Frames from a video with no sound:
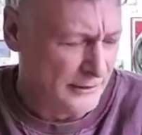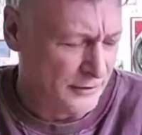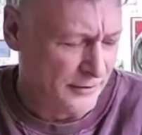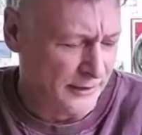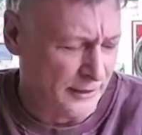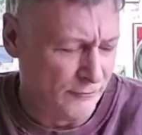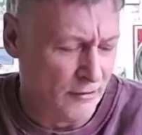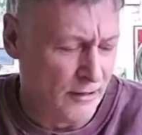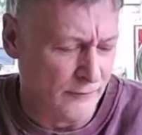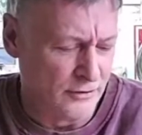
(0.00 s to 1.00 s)
and you're thinking,
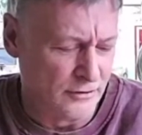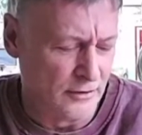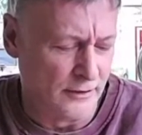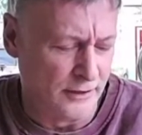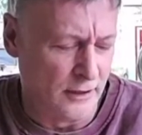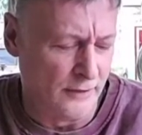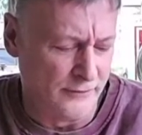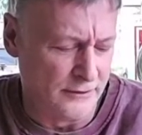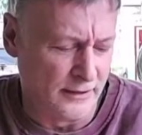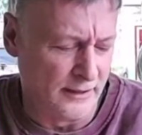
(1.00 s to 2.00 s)
right, I've just got to
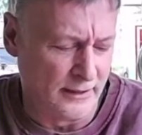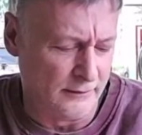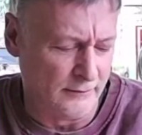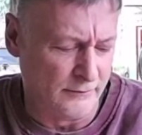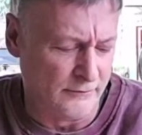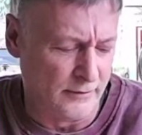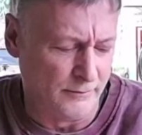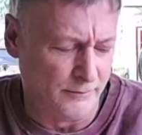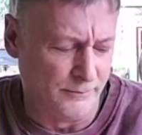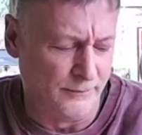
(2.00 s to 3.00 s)
dive into that
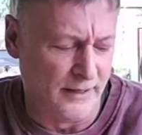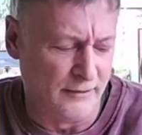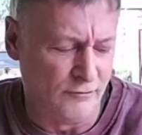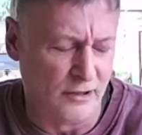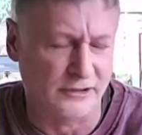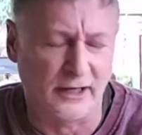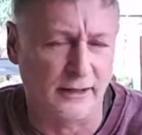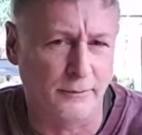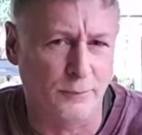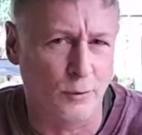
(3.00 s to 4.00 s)

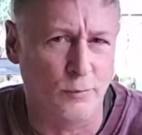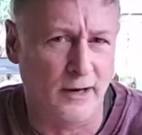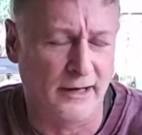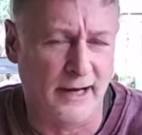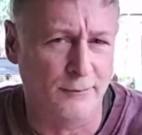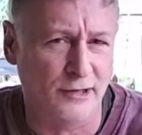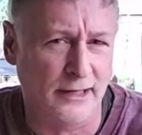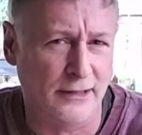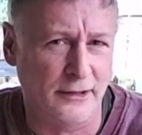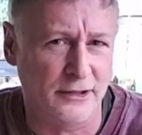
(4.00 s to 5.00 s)
rucksack and pull my
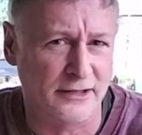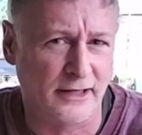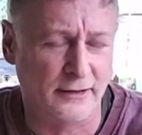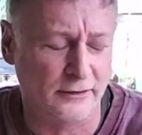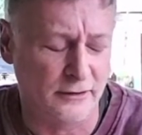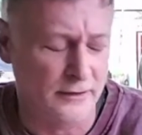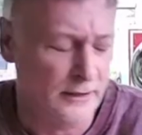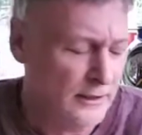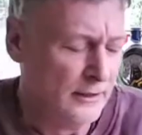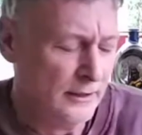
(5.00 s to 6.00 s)
camera out in a second, and
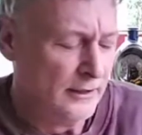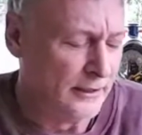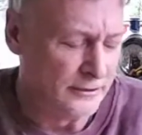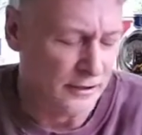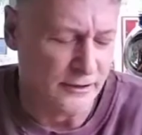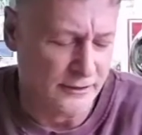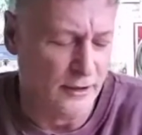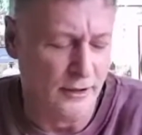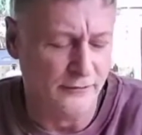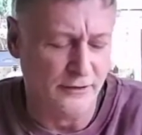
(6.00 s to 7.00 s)
so you
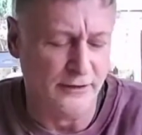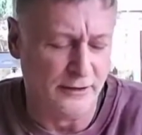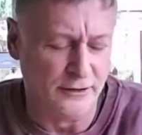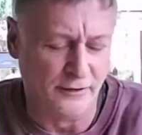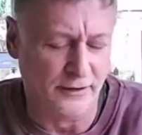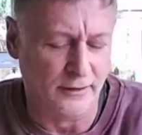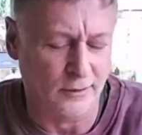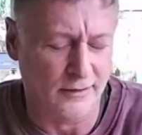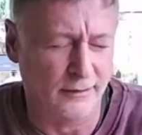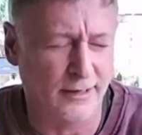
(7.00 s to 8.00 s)
dive in, and then you think,
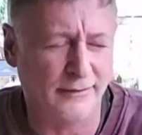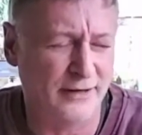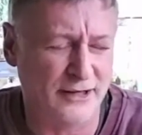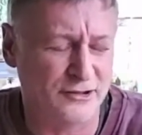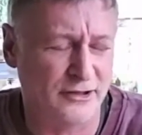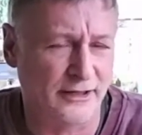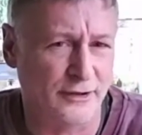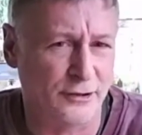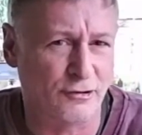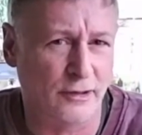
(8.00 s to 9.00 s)
well, I haven't actually
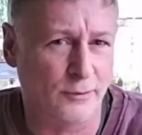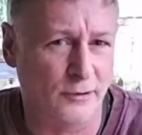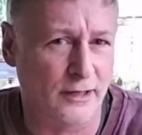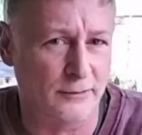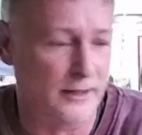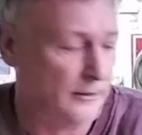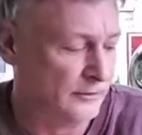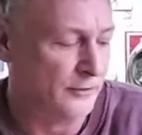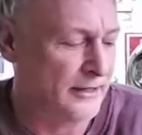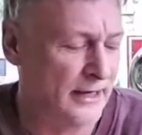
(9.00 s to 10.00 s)
set the tripod up yet,
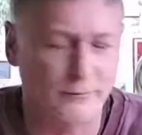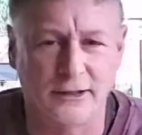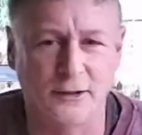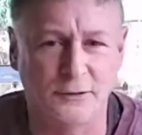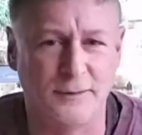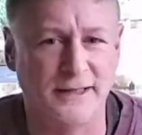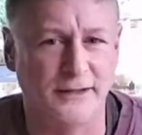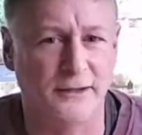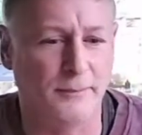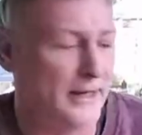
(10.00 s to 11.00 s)
so the camera goes
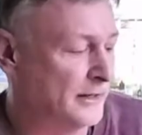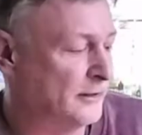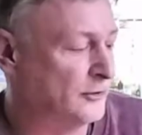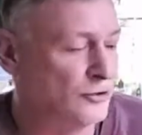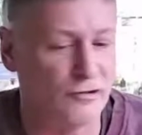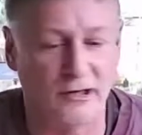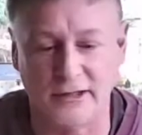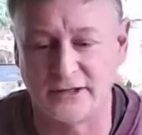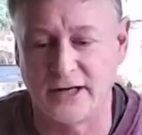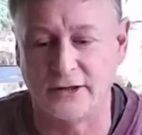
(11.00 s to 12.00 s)
back in the bag, and you
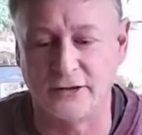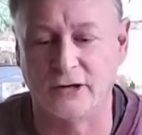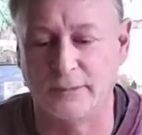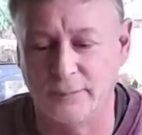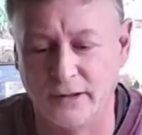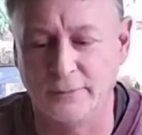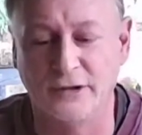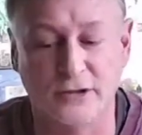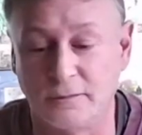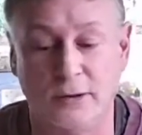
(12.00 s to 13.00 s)
try and set the tripod up,
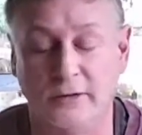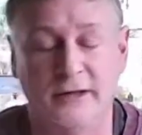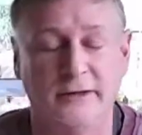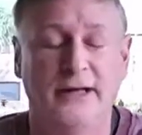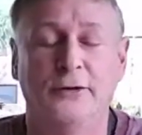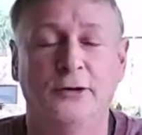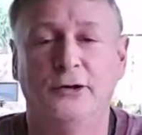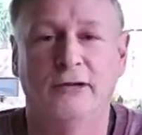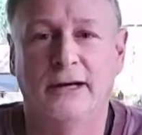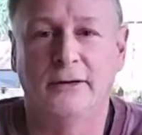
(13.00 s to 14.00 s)
and you just plonk it down
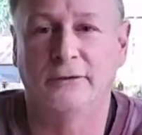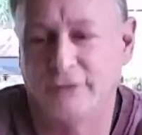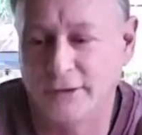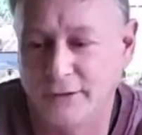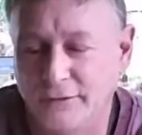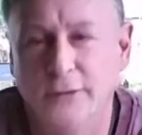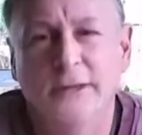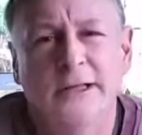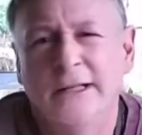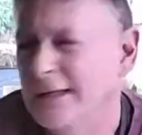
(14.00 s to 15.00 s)
on the ground in front of you,